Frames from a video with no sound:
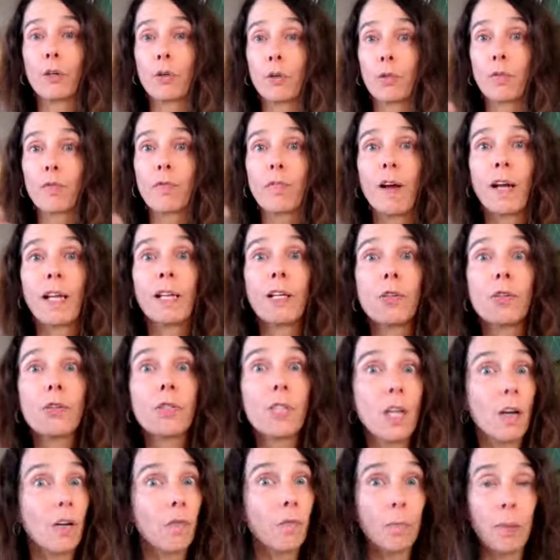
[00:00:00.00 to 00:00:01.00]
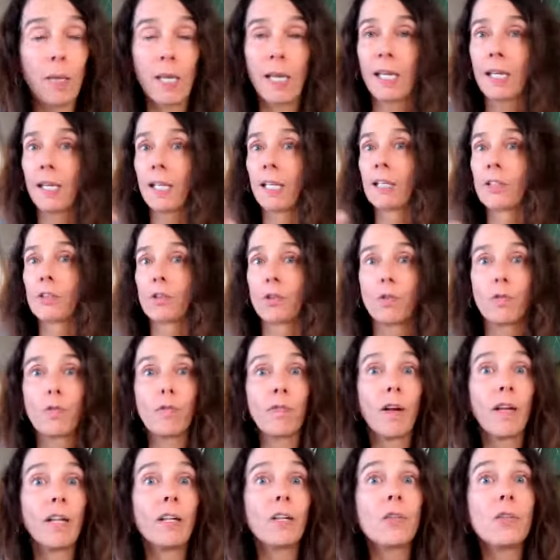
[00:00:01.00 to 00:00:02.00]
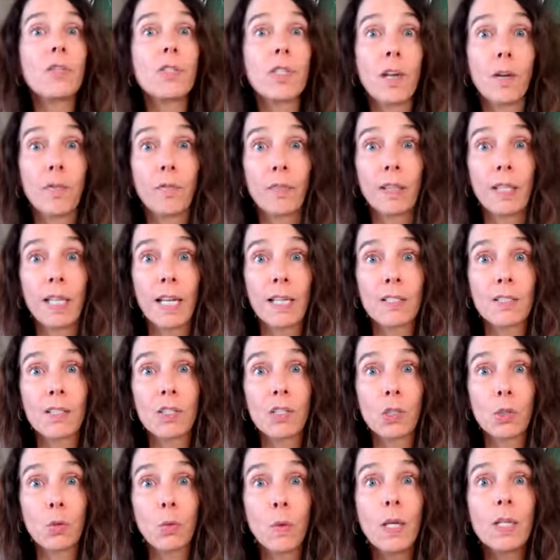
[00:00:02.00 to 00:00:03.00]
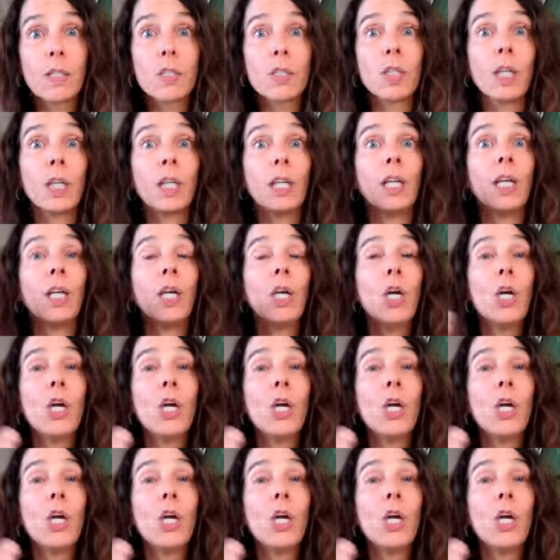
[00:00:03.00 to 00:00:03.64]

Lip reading: or you find yourself panicked, or you find yourself in that situation,